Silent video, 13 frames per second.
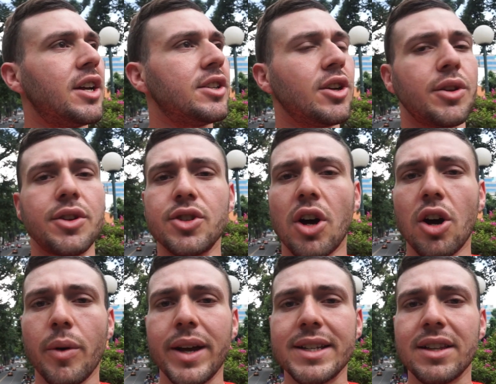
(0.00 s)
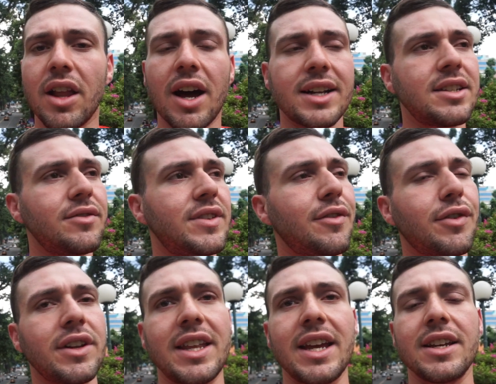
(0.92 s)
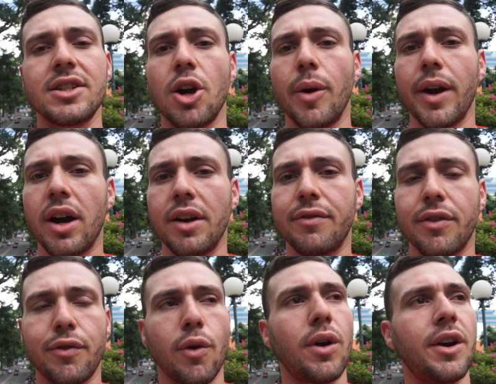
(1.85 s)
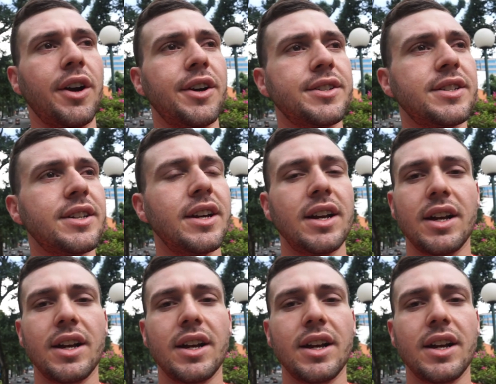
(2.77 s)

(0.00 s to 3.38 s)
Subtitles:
So there's always lots of different things going on for foreigners.